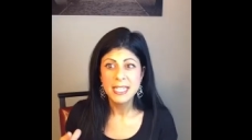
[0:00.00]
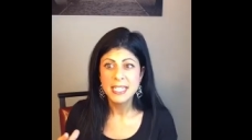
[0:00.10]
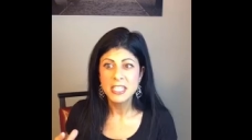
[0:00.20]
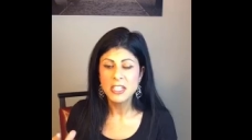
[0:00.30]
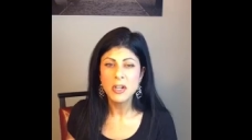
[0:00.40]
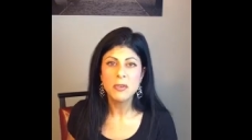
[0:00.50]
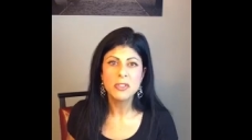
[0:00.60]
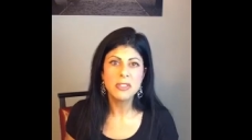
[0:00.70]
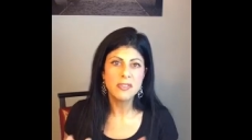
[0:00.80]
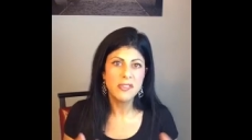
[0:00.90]
you don't
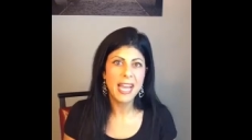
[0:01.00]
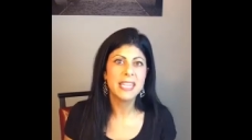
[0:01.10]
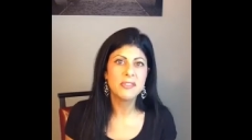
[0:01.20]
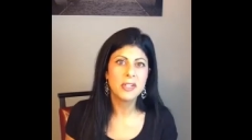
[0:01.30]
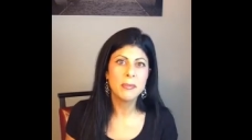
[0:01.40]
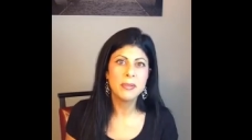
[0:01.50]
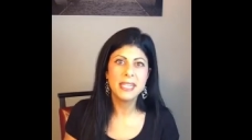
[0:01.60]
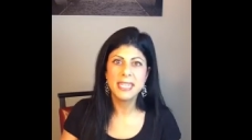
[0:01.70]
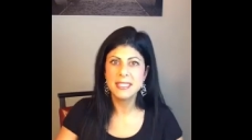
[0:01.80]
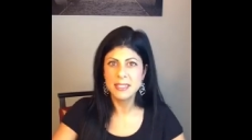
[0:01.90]
just fast for a couple
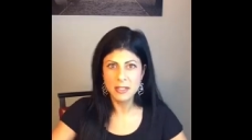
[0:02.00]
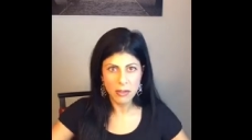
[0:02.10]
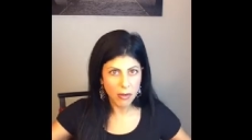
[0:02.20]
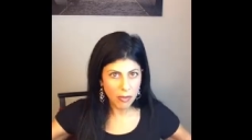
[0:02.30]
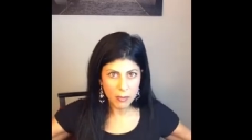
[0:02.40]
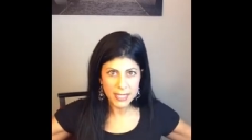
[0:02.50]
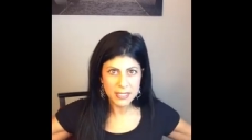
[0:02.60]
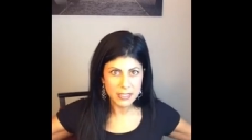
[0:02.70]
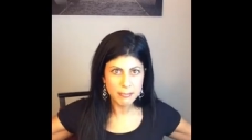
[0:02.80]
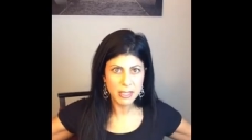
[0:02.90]
days and then all the weight
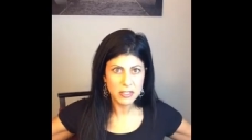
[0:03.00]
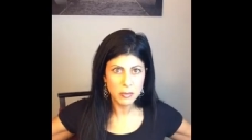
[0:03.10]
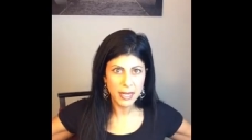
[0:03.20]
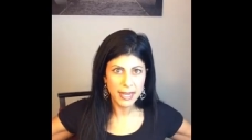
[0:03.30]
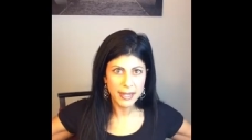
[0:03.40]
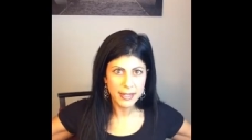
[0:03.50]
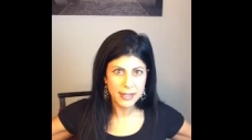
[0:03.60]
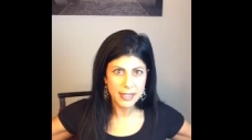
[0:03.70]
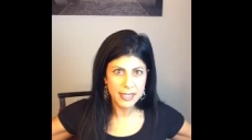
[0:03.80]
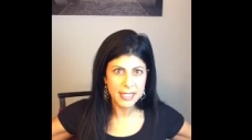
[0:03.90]
just melts away.
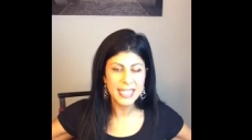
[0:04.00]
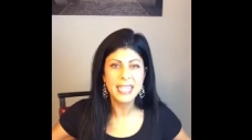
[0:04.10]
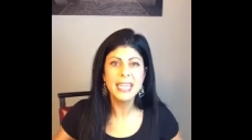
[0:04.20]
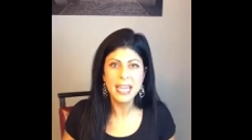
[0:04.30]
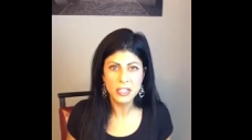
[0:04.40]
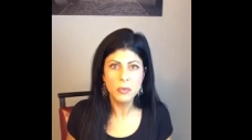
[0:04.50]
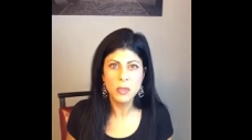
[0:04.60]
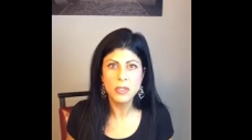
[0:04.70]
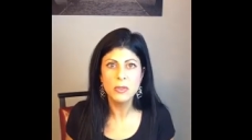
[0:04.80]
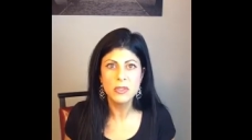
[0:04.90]
Yeah, you
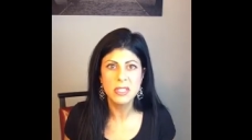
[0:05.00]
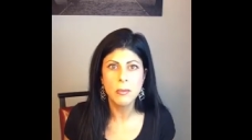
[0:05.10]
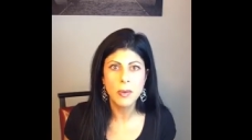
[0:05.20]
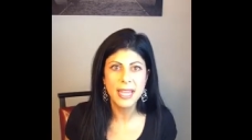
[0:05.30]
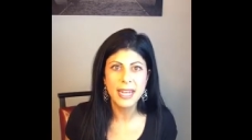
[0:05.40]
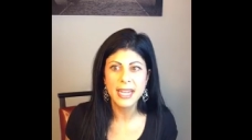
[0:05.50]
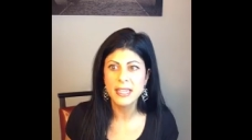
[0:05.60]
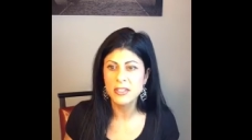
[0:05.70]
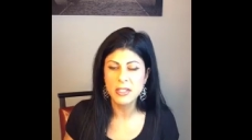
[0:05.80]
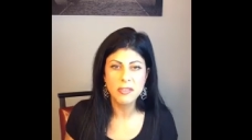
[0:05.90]
will lose some weight, and
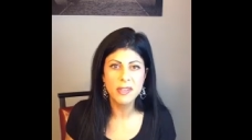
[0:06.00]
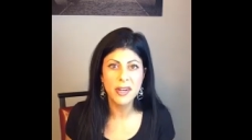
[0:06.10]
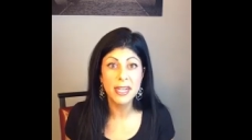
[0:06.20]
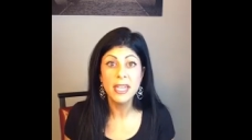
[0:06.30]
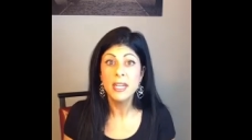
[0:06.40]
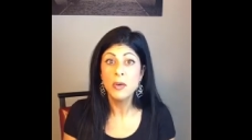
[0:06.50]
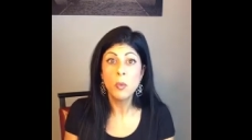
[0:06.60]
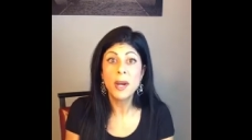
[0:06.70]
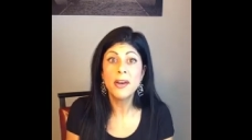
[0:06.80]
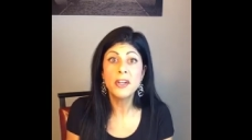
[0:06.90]
it's going to vary.
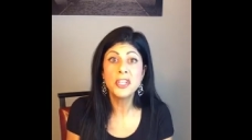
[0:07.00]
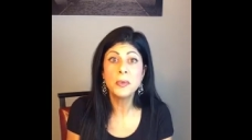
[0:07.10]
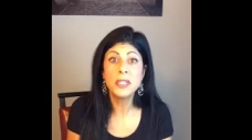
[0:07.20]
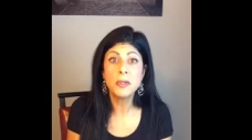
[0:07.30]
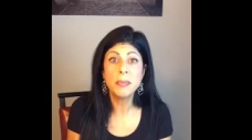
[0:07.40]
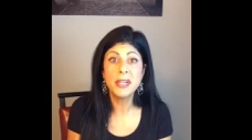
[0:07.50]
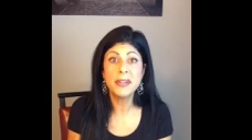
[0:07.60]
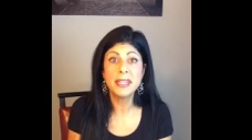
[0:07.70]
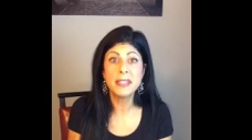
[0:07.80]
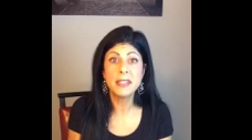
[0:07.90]
Where are you in your
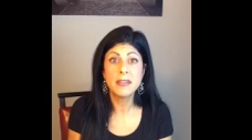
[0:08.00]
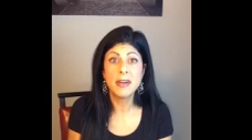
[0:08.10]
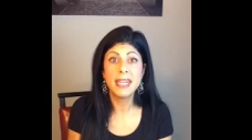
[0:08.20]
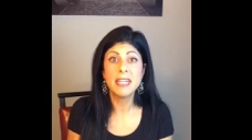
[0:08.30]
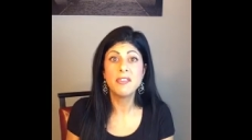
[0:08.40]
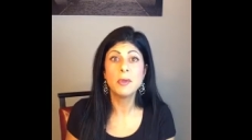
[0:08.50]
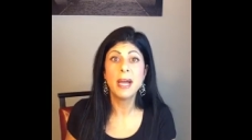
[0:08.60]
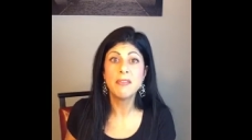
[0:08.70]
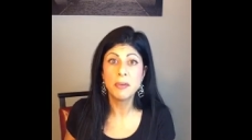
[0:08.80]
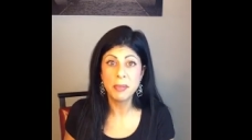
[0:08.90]
period, right? If you
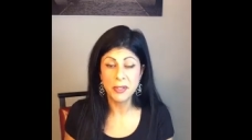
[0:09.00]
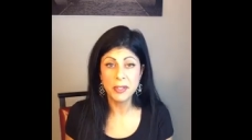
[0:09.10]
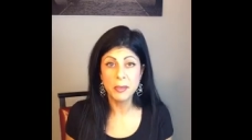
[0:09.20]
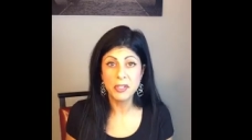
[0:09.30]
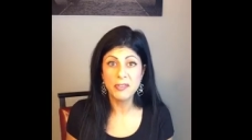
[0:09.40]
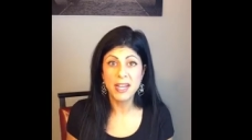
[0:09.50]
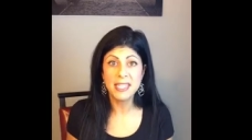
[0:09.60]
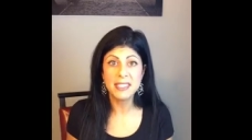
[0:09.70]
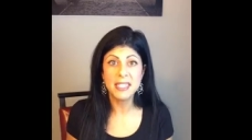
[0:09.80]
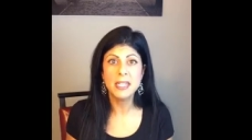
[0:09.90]
have your period when you're
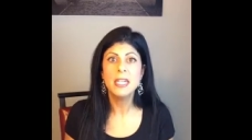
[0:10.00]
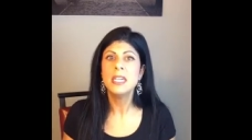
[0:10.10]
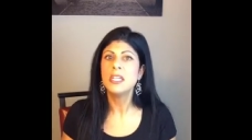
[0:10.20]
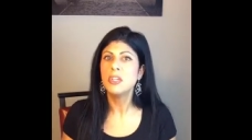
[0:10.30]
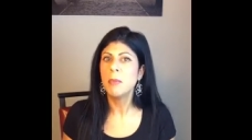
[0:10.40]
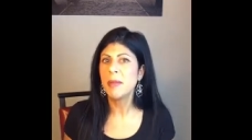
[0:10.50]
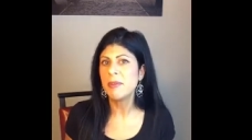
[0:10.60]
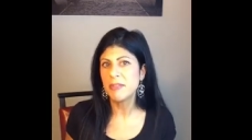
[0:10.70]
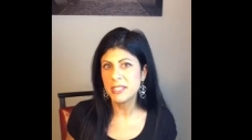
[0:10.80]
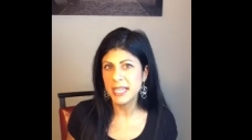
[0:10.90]
fasting, you might
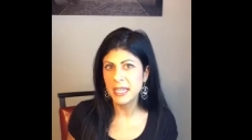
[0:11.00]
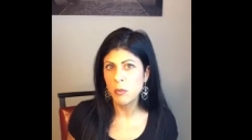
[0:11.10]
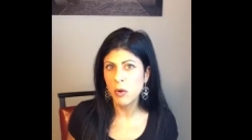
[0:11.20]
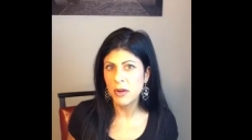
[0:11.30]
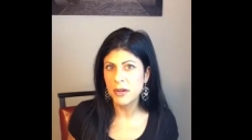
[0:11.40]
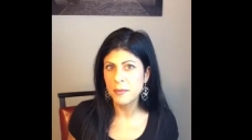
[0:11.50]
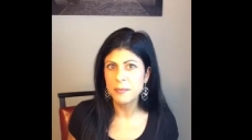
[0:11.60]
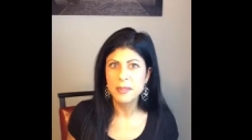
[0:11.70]
be retaining water.